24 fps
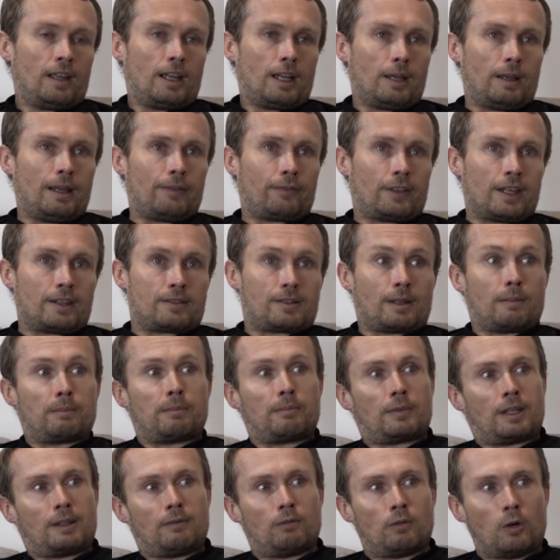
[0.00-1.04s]
But if there's
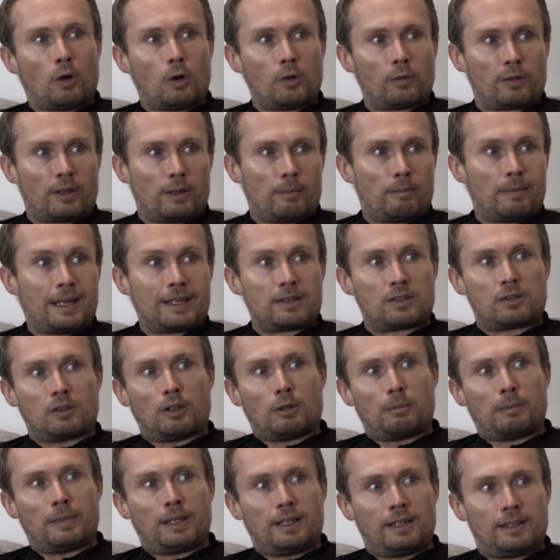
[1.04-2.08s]
something wrong that may
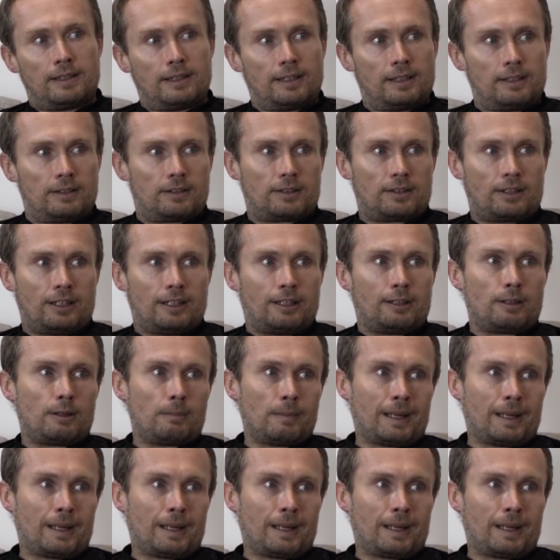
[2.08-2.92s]
stop me, and you